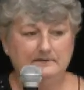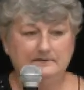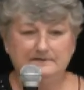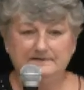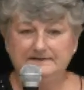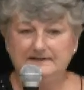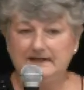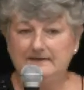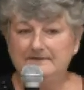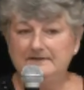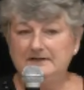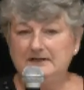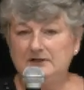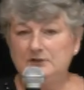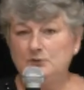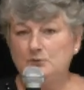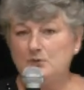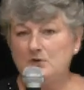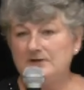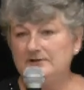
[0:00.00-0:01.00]
70
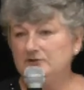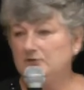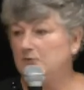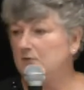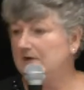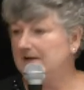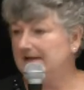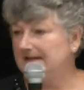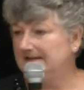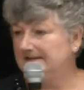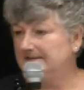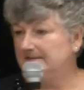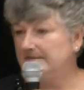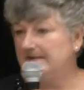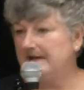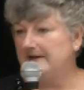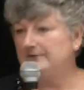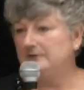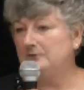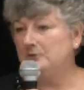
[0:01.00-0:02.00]
to 120 is
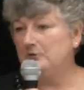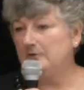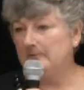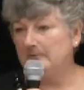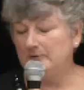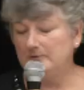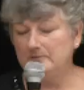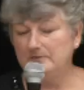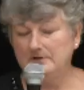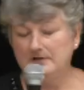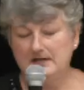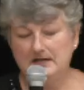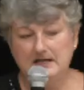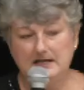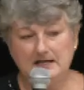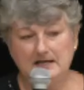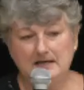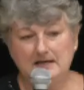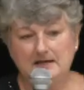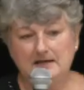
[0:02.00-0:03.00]
about normal.
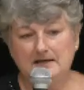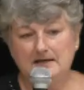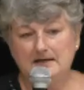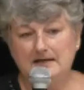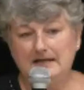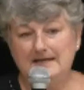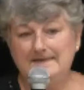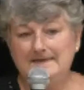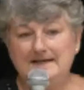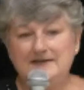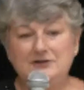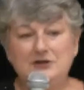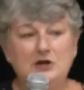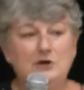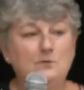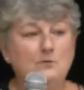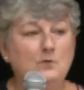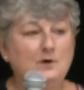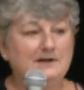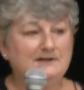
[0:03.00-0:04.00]
And they
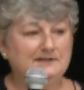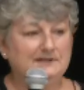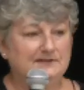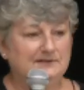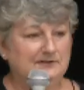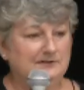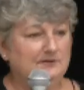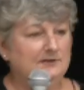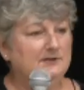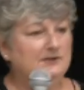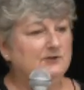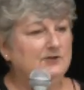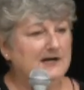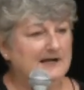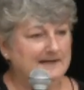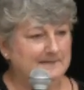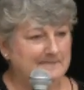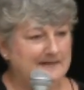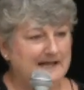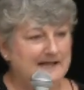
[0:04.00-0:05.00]
know what to do to try
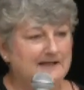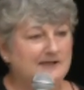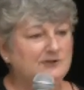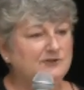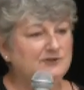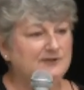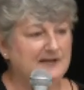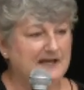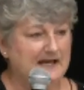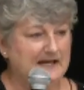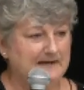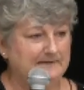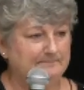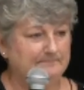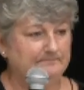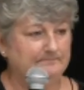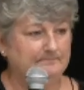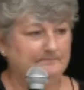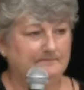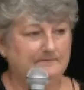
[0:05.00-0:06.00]
to manage
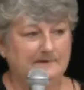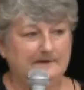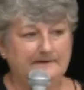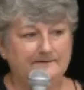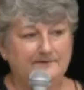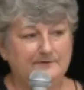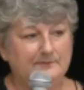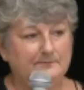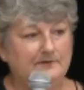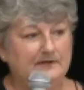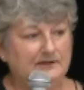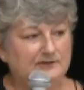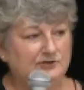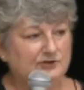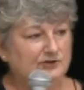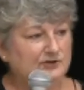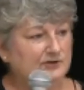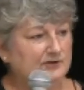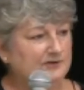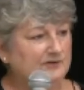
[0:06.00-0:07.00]
that. If their blood
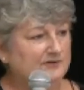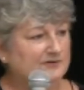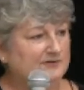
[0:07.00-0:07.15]
sugar